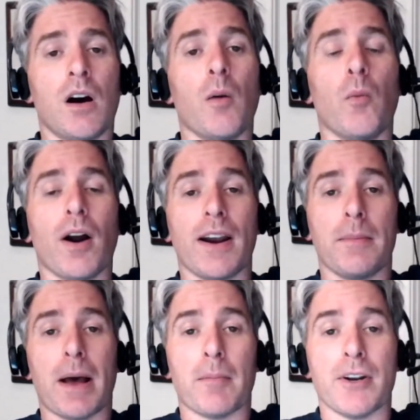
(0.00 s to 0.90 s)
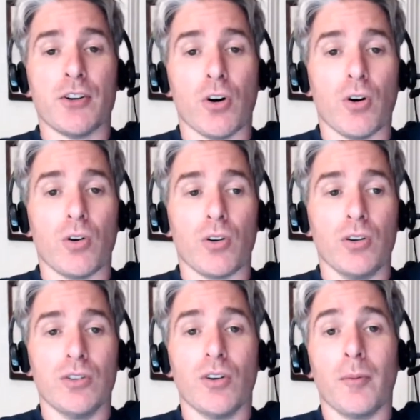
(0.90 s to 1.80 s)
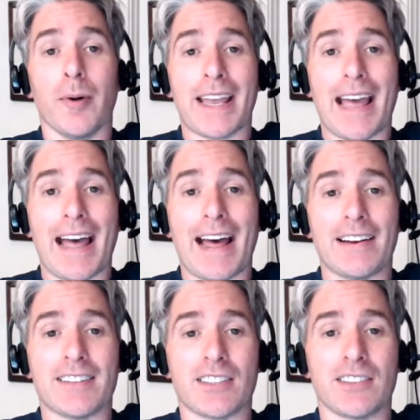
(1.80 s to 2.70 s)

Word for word: I'm worried about my dog or my cat.